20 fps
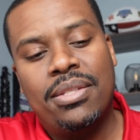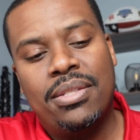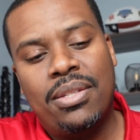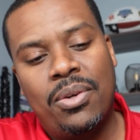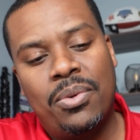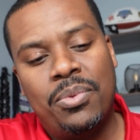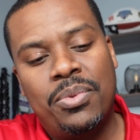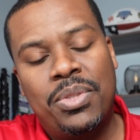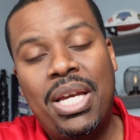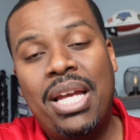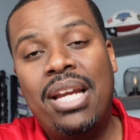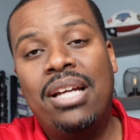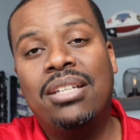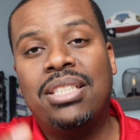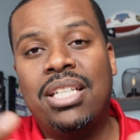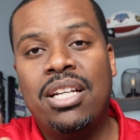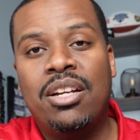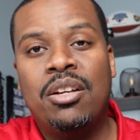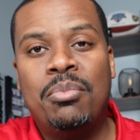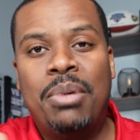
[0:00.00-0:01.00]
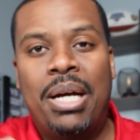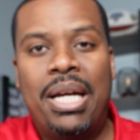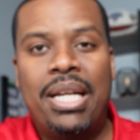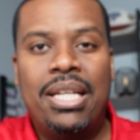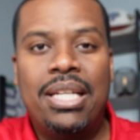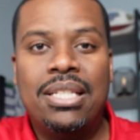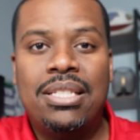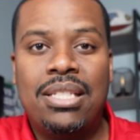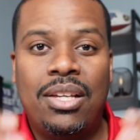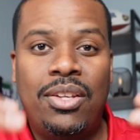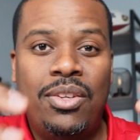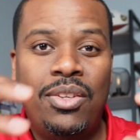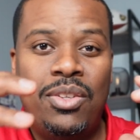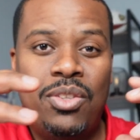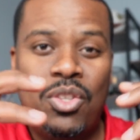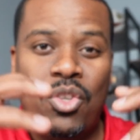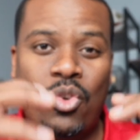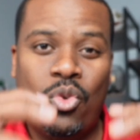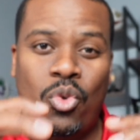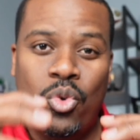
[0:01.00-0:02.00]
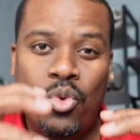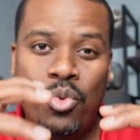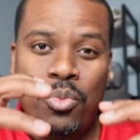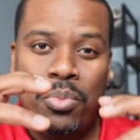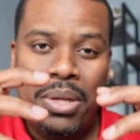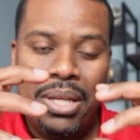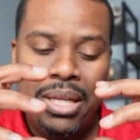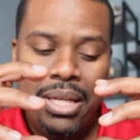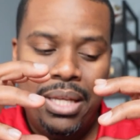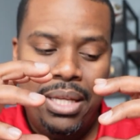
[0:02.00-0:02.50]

So shout out to everybody. It's a group